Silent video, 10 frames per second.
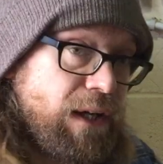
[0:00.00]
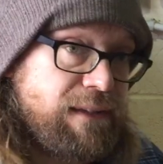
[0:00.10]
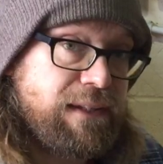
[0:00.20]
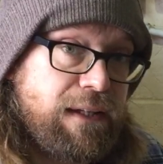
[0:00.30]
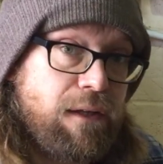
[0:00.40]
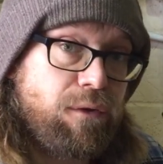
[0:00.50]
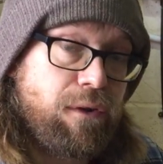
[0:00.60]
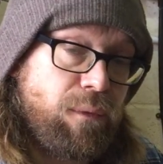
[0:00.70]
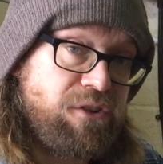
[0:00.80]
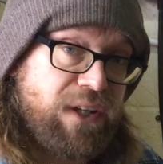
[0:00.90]
idea
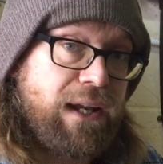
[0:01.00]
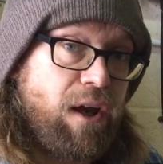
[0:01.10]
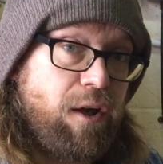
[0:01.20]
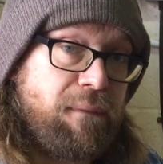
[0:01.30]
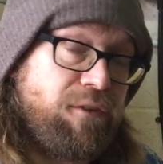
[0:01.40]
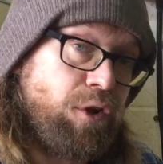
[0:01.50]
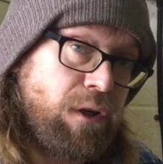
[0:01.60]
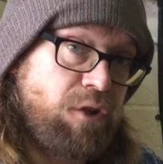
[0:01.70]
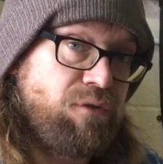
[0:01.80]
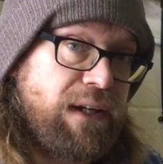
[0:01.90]
that once you get it home, if you're not
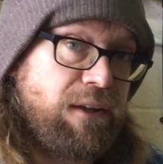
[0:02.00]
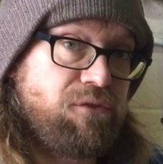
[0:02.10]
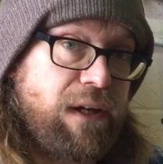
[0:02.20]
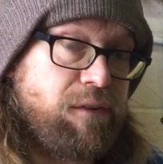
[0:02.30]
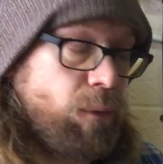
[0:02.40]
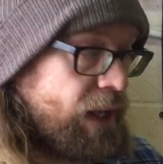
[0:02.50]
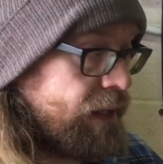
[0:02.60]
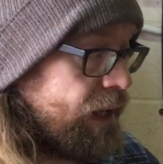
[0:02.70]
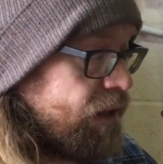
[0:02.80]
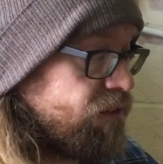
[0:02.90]
going to drink it straight away,
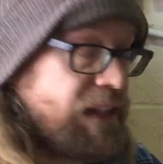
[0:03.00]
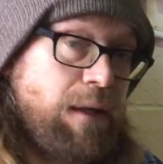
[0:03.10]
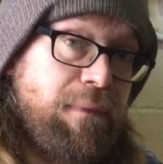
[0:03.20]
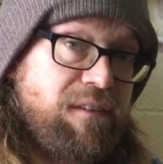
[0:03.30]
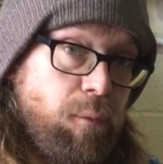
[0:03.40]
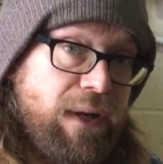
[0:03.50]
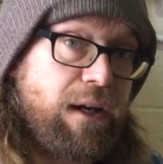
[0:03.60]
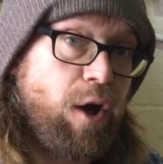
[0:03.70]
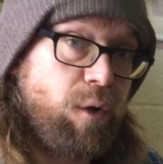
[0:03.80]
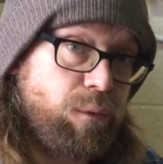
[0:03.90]
is to keep it somewhere
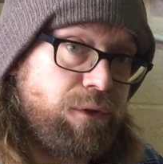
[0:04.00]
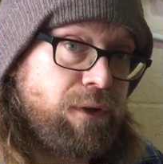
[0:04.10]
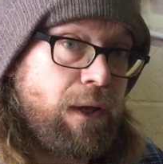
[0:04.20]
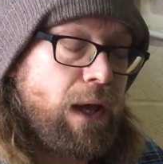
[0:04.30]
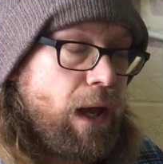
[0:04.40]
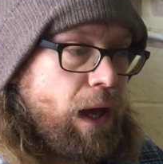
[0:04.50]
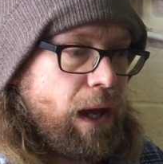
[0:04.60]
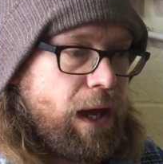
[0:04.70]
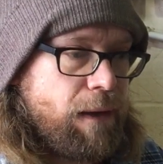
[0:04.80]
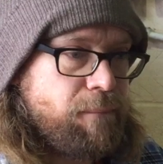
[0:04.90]
cold.
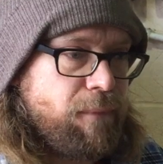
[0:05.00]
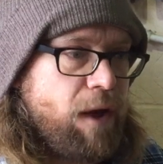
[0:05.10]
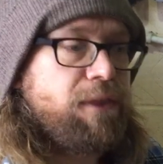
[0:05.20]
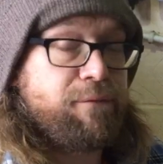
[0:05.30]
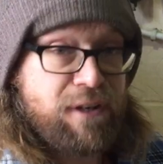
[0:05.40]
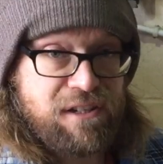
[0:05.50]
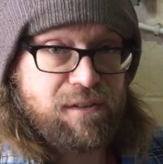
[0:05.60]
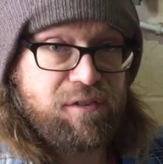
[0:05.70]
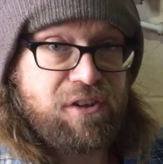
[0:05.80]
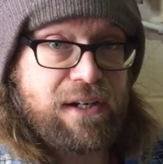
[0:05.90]
The fridge is
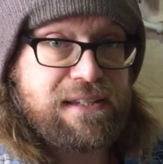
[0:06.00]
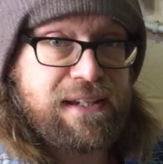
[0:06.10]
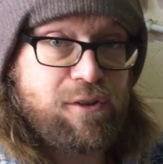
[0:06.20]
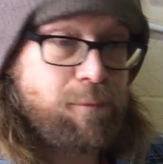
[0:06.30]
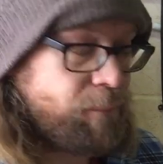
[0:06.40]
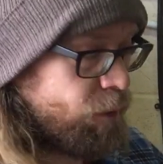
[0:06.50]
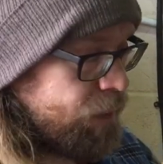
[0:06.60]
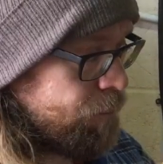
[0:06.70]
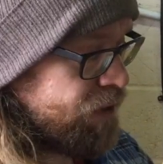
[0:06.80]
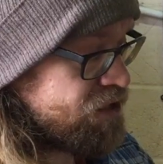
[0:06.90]
obviously ideal, but
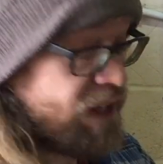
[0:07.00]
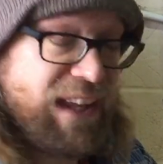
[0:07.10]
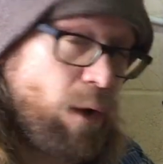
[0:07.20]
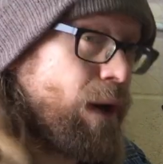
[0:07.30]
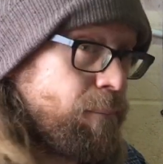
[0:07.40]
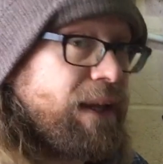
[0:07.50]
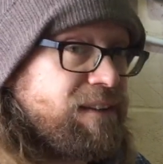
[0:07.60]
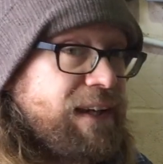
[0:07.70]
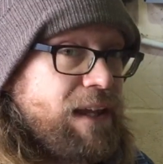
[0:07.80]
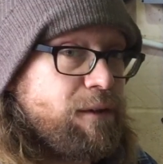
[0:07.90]
we appreciate they're quite big
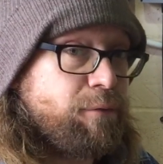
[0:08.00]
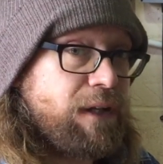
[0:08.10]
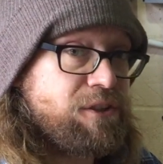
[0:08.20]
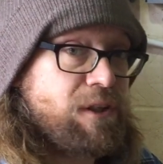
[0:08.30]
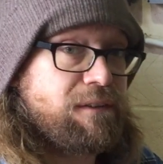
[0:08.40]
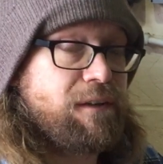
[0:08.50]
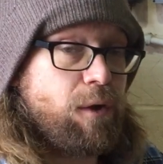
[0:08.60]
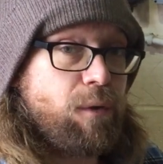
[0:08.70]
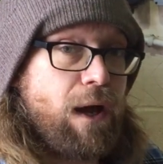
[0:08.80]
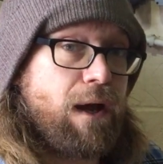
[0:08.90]
to get in the fridge. So
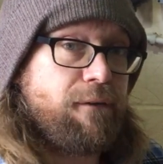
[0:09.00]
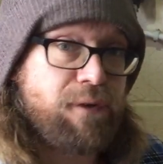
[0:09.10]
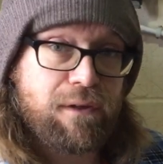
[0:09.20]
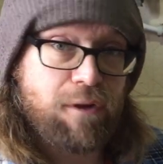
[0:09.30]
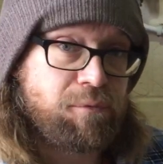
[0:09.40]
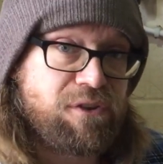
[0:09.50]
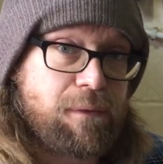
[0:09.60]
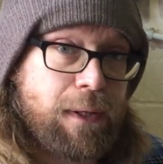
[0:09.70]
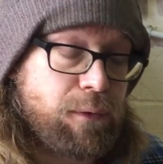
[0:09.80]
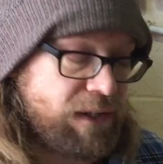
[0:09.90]
a few other options
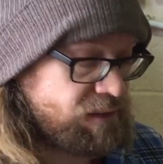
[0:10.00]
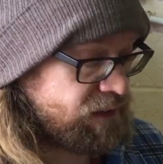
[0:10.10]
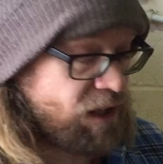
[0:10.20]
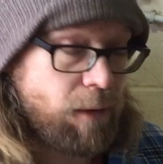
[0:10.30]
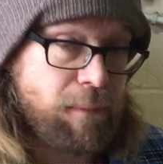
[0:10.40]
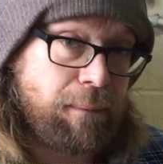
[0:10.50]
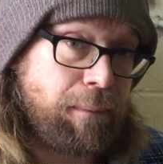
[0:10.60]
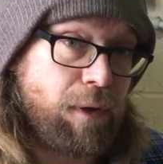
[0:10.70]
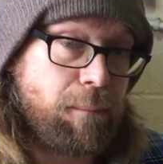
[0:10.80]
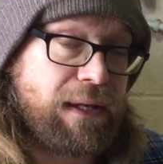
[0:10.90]
you might want to consider are maybe
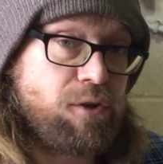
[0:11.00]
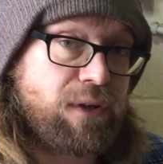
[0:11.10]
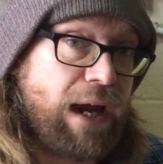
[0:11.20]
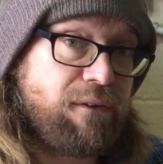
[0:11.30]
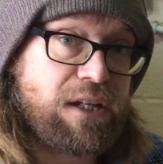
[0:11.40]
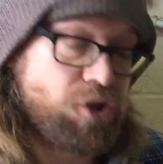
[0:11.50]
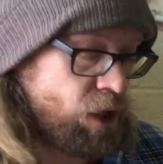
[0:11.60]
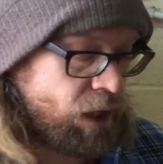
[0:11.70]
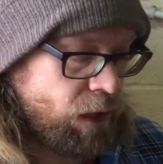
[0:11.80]
putting them in your garage